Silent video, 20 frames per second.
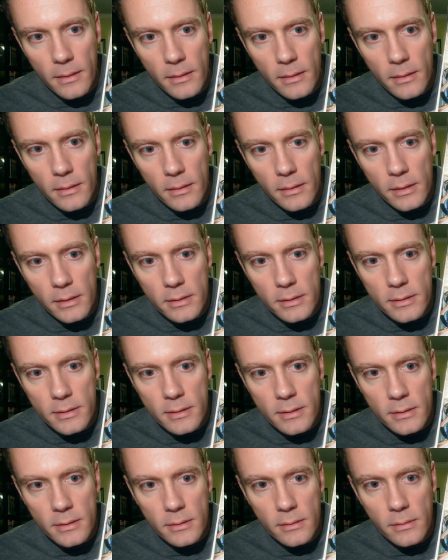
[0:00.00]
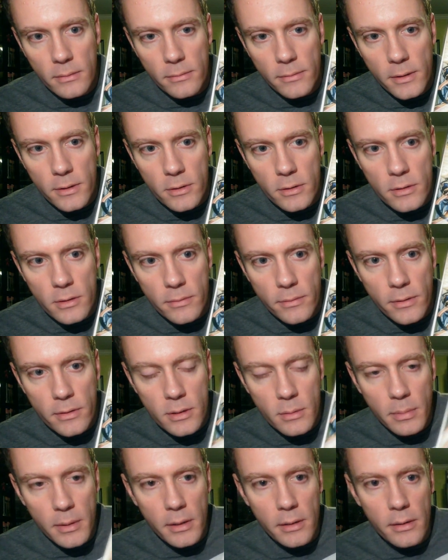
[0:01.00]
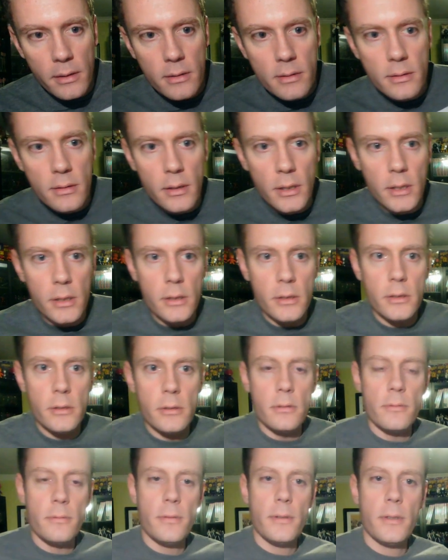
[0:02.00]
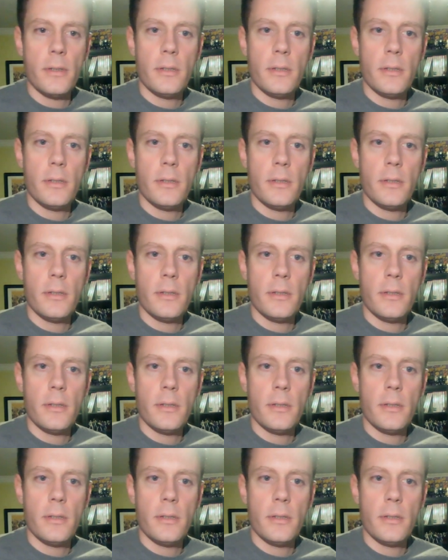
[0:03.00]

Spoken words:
This features the first appearance of